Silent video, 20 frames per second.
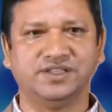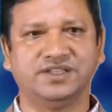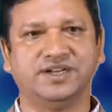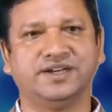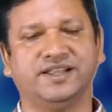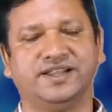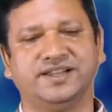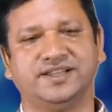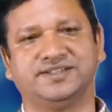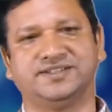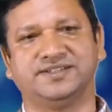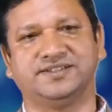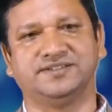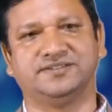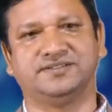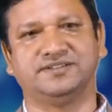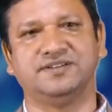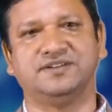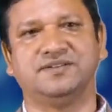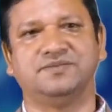the
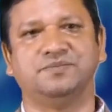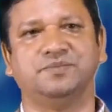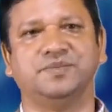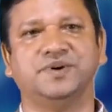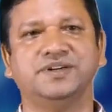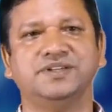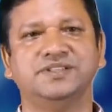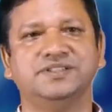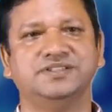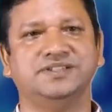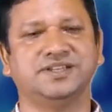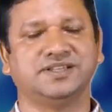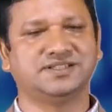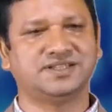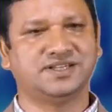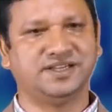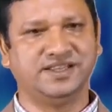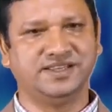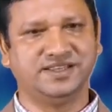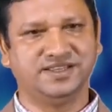direction but
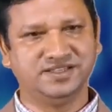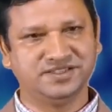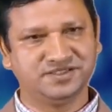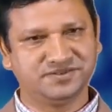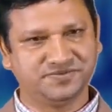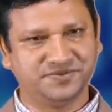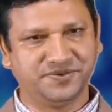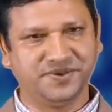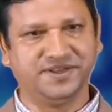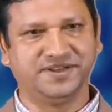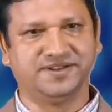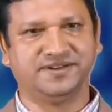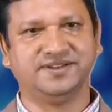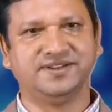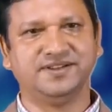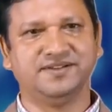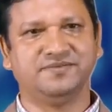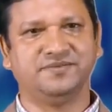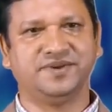just like a sphere.